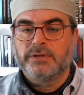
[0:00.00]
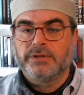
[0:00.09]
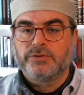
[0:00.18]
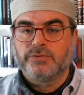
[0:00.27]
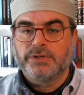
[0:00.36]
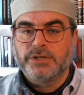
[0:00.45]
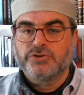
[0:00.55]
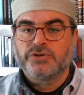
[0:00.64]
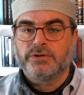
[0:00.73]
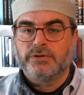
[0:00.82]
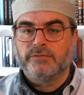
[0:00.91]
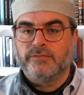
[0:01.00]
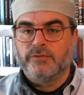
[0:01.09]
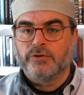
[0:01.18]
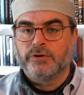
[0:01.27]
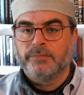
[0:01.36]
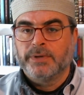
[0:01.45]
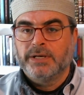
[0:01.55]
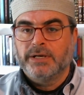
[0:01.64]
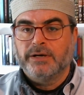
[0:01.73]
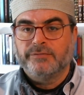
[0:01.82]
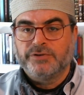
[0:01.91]
the traditional form
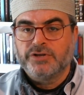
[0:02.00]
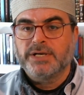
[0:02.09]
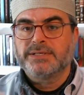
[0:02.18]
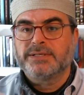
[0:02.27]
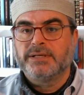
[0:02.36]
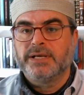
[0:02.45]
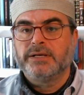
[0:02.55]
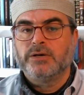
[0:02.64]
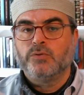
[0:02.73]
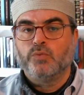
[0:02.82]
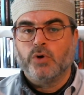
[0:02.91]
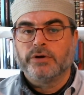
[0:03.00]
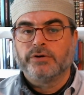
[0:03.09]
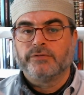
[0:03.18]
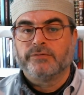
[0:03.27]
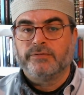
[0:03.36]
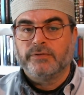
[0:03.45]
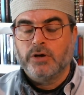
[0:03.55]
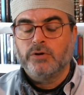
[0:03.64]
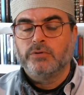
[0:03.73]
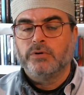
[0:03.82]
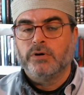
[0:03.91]
of just letting water
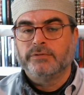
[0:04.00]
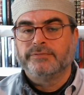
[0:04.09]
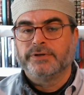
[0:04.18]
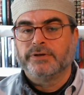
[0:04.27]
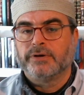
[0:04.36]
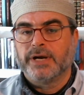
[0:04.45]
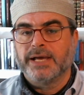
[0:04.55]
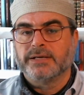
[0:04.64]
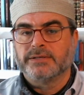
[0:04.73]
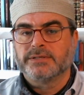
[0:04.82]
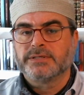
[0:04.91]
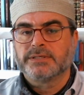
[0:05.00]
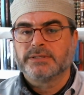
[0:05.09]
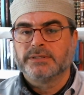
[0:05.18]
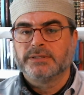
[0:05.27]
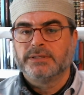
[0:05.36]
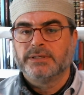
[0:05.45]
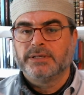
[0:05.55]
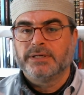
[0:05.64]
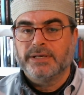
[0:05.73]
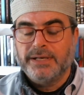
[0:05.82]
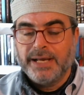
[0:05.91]
flow over your hands,
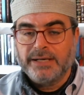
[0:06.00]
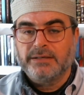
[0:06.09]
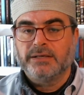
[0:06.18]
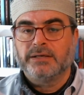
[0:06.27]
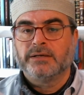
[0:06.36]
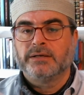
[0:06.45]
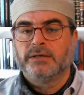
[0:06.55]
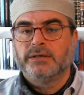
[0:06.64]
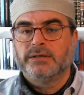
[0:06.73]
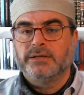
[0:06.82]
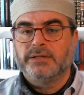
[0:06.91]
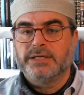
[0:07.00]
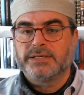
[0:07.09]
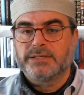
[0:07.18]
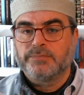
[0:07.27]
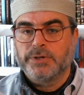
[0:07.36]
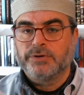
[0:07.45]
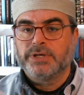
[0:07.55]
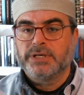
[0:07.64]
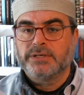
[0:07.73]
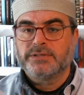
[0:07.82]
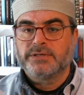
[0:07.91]
connecting to the
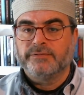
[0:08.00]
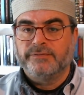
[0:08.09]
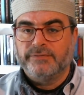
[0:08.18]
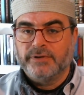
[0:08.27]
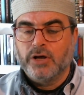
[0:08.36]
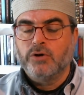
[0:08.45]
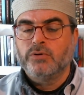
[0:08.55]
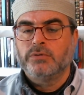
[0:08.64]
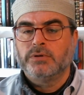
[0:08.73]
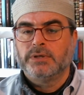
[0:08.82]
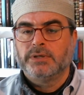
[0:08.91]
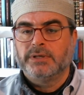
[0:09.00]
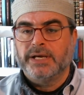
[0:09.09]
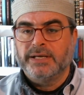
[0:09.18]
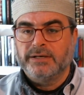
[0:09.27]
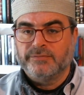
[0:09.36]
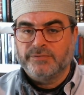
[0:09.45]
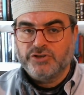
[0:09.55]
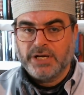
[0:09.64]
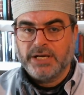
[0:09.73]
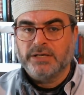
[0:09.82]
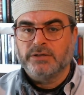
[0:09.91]
experience of flow and of
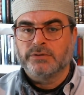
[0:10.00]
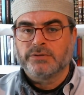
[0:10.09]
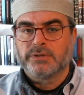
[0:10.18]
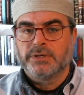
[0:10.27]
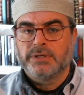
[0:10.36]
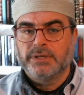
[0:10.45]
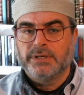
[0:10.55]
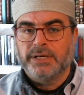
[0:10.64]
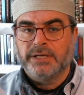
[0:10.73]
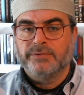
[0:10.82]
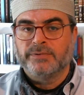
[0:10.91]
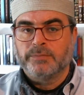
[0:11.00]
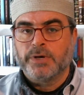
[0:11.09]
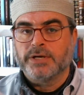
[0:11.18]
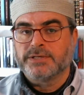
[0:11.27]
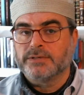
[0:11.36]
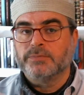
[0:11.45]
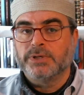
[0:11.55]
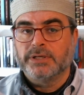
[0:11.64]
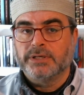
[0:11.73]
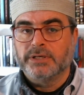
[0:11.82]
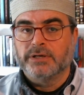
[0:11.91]
change and of the
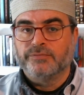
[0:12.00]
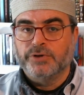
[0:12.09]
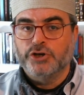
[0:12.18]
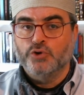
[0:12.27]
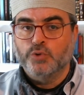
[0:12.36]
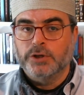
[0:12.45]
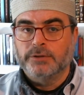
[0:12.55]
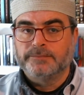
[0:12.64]
possibility of renewal.